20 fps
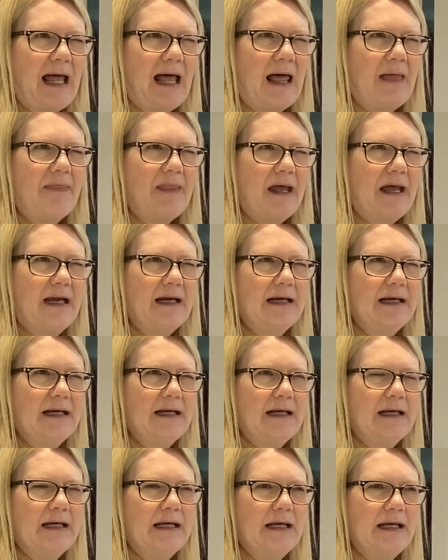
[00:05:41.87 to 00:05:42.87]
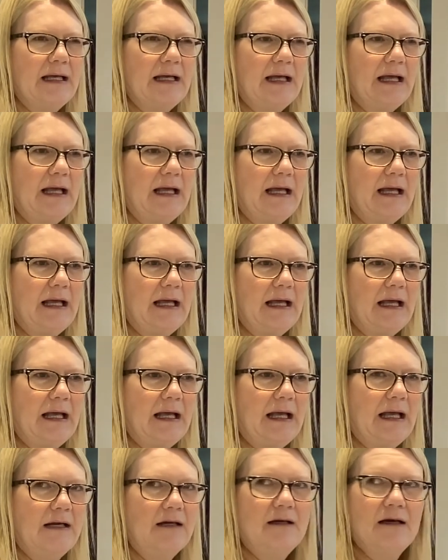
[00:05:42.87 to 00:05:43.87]
and then
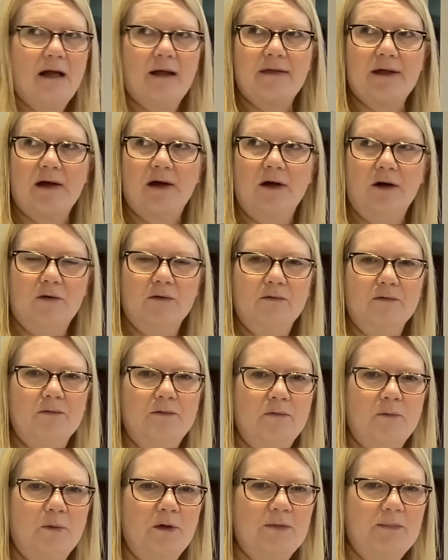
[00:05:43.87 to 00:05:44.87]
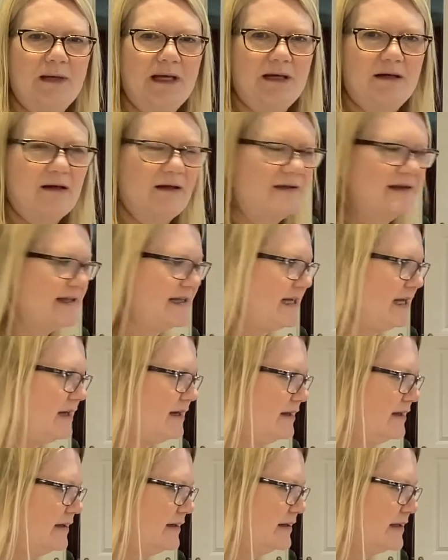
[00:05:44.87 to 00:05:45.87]
another whole would be another
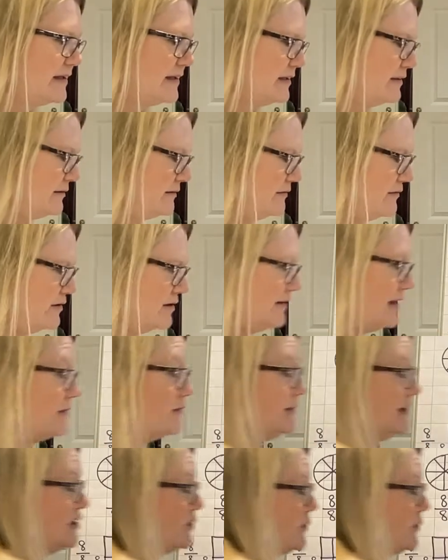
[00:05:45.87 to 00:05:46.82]
6. So that would be